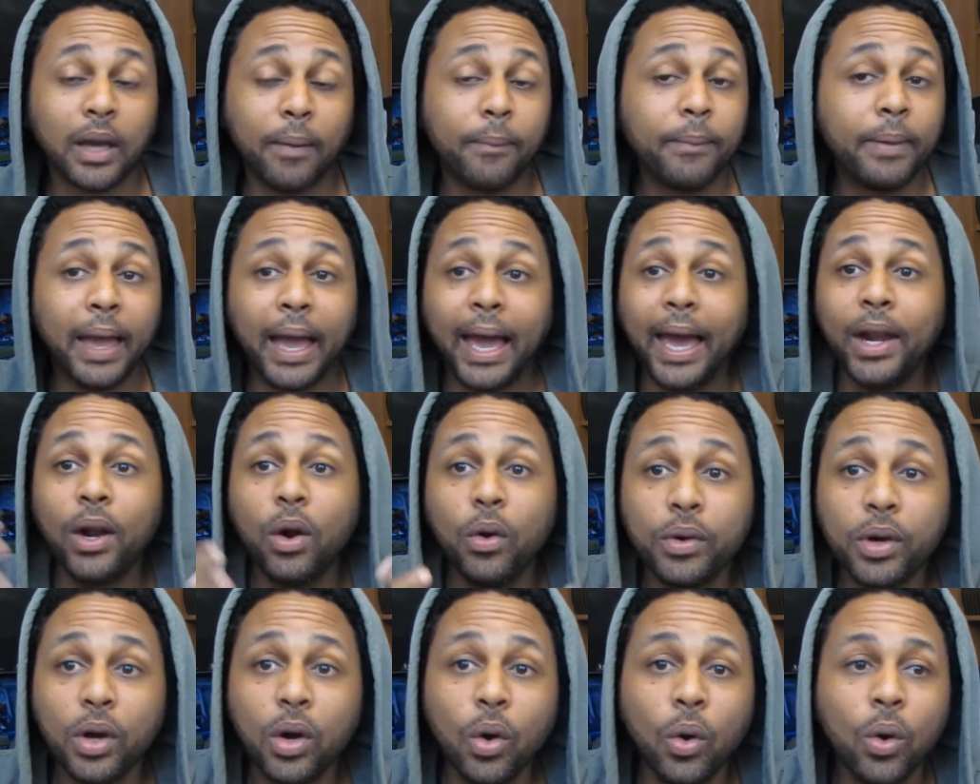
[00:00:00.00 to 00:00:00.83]
I mean, I
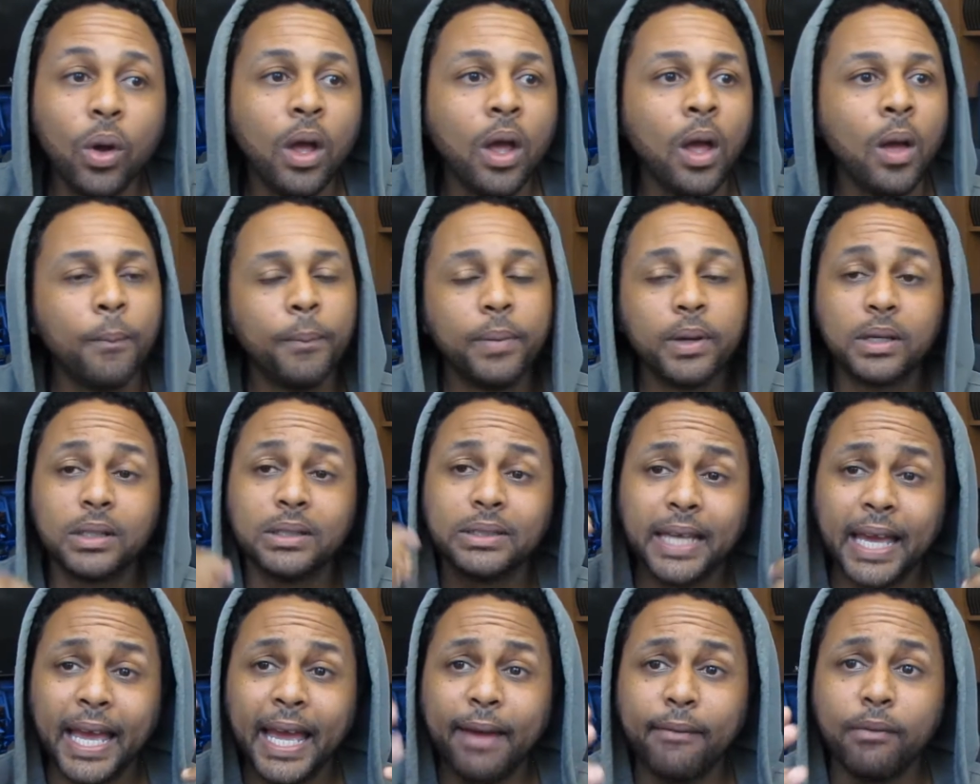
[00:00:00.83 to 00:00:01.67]
don't know
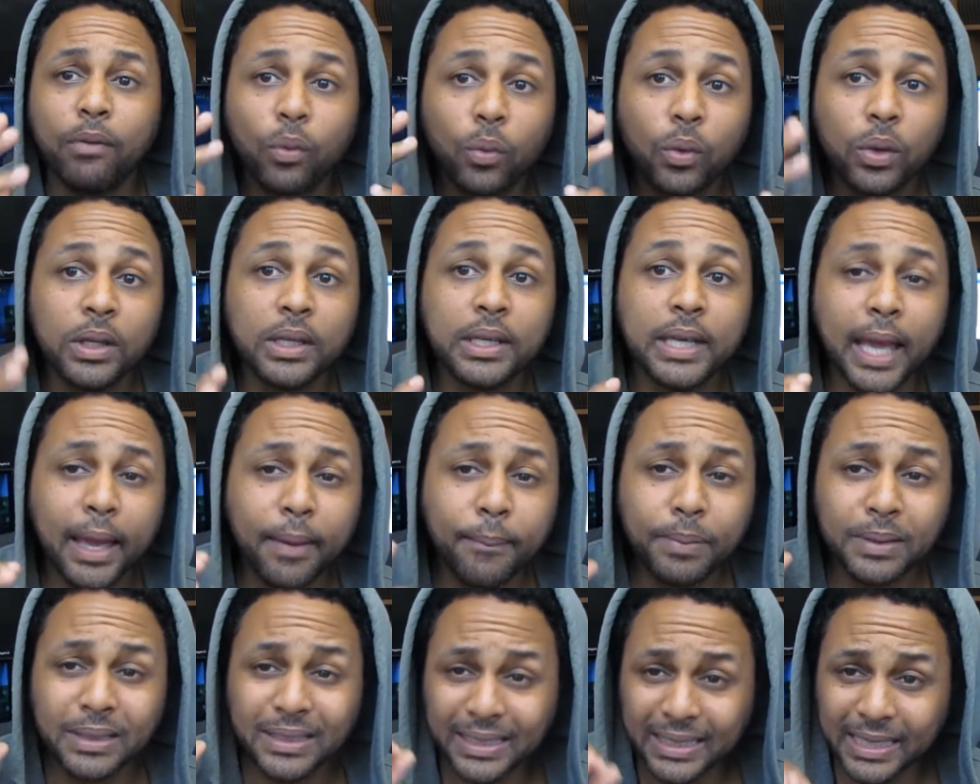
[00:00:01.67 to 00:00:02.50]
because they haven't really
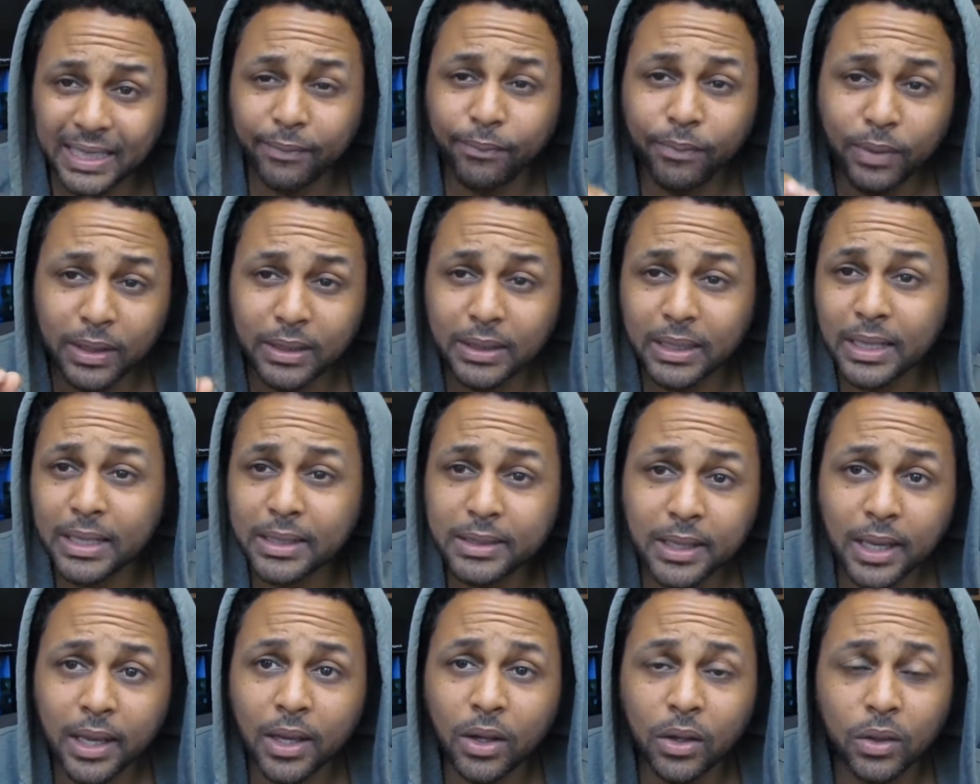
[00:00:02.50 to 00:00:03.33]
gave specific
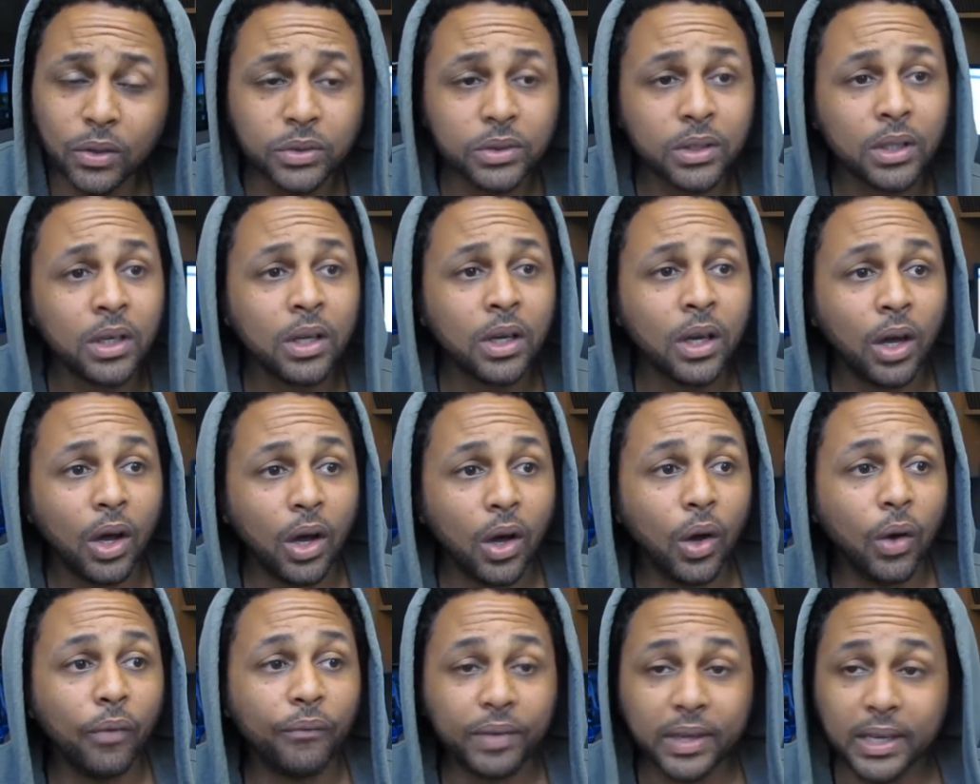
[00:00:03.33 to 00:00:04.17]
details
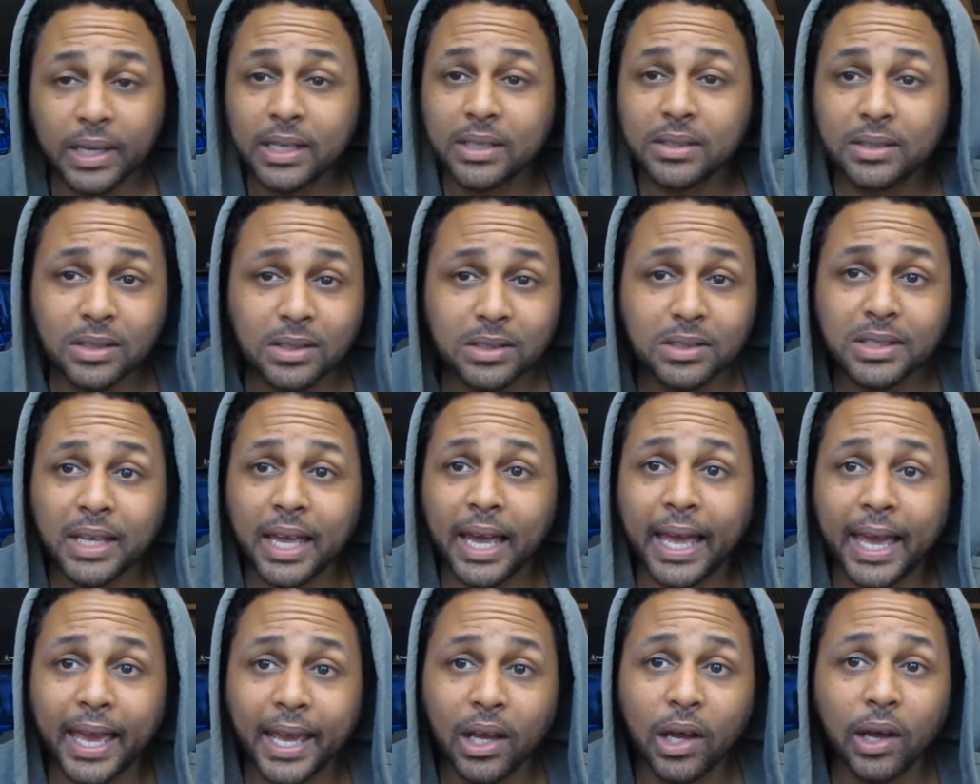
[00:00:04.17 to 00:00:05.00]
of each
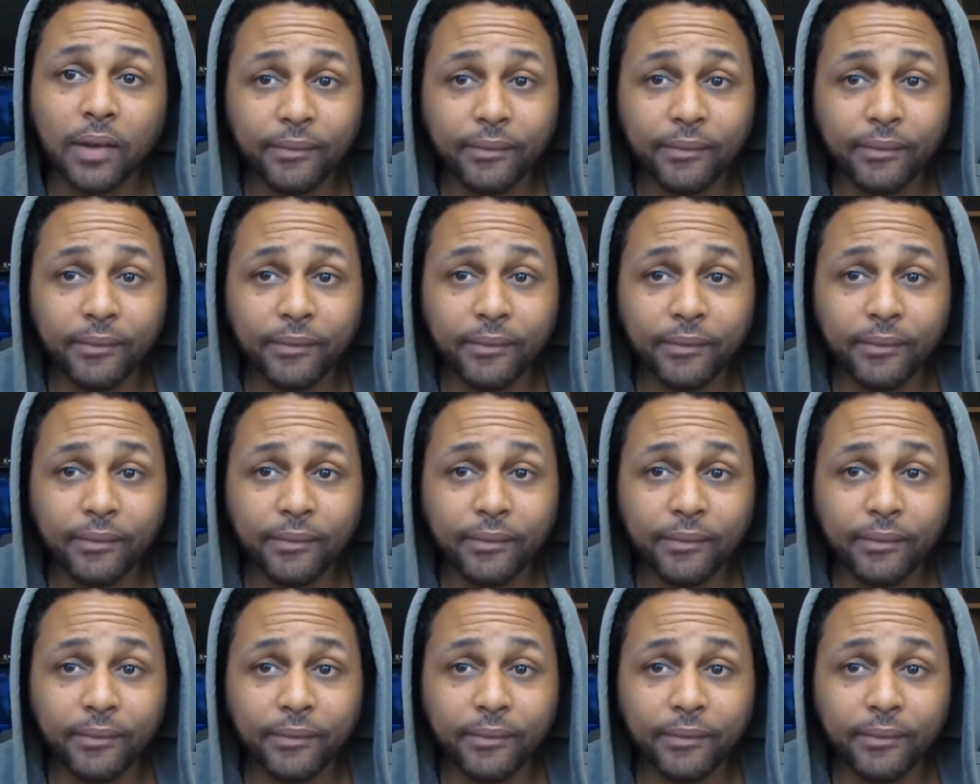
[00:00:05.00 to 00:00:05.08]
design